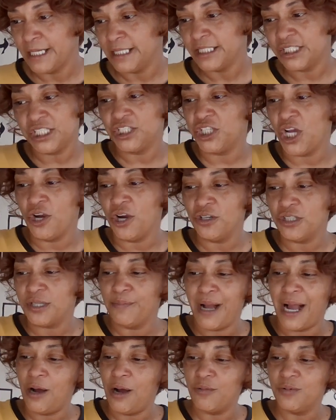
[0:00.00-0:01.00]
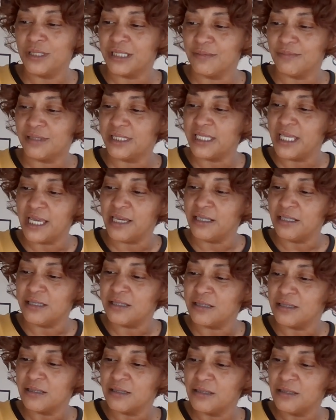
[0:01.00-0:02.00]
She turned them out with some
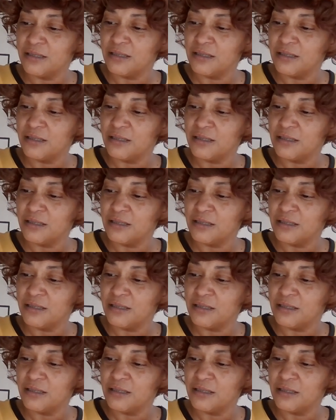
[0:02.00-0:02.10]
sex